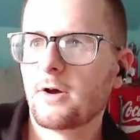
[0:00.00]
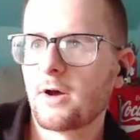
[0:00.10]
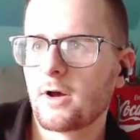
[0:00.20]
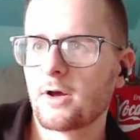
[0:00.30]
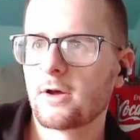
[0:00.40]

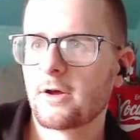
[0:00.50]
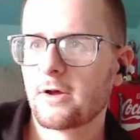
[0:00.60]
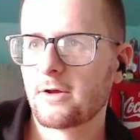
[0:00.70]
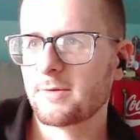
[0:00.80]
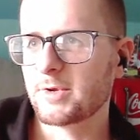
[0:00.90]

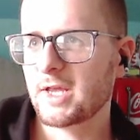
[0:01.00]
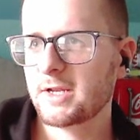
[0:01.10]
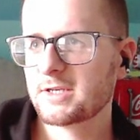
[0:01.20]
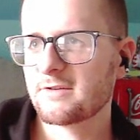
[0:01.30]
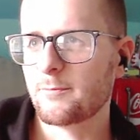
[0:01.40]
The
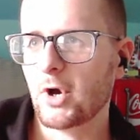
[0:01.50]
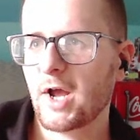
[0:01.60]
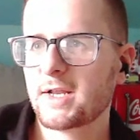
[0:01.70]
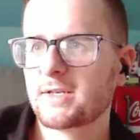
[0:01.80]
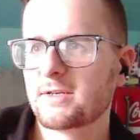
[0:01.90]
beginnings of
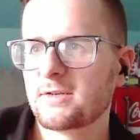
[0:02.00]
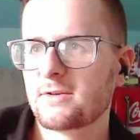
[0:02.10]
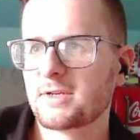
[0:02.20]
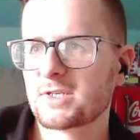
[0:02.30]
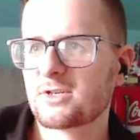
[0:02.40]
Biden
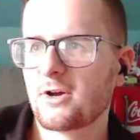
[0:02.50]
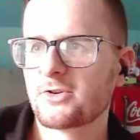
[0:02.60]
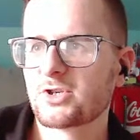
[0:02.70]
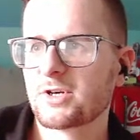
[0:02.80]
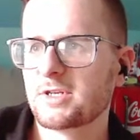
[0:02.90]

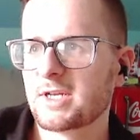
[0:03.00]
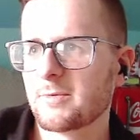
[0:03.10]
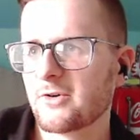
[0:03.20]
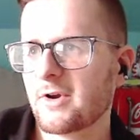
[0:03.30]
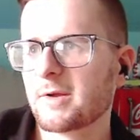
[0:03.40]
nostalgia and
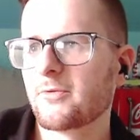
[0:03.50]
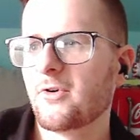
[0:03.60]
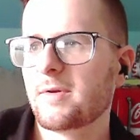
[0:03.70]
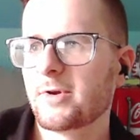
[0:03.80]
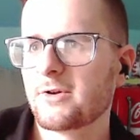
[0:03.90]
Democratic
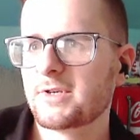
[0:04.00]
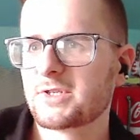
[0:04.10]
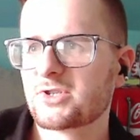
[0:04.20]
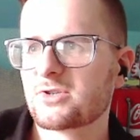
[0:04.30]
primaries